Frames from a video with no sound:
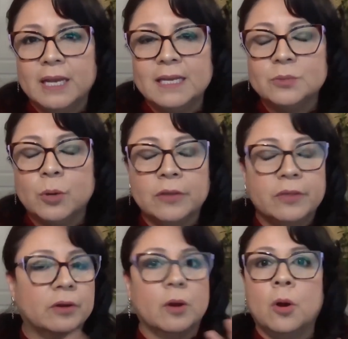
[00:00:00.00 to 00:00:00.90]
is where
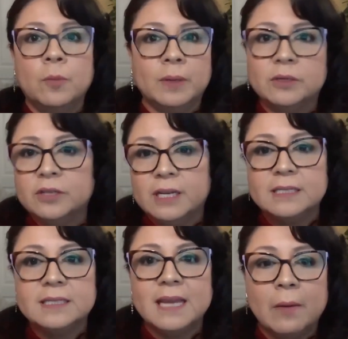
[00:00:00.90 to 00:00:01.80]
they're, oh my
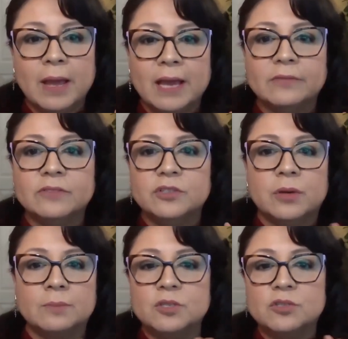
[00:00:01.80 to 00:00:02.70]
goodness, now
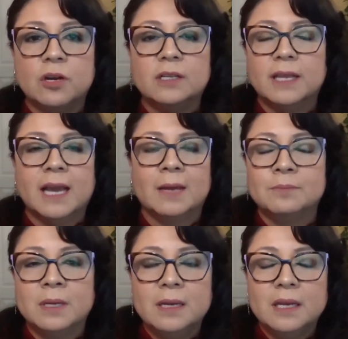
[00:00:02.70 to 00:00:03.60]
I'm struggling.
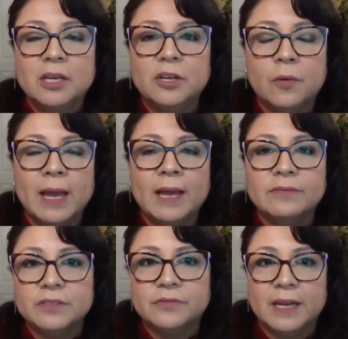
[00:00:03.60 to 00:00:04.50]
I have
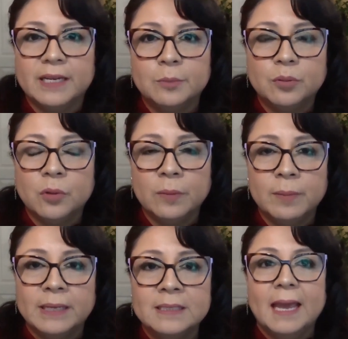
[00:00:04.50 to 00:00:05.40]
to find
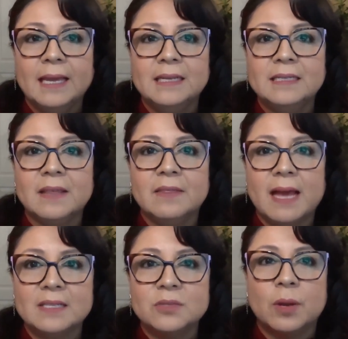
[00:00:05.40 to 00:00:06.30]
employment. And
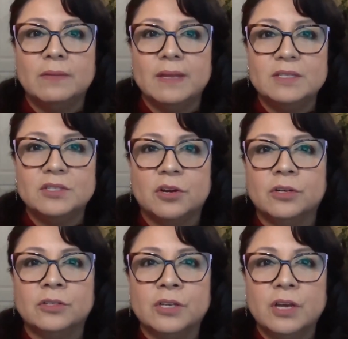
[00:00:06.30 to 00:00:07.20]
that's when they start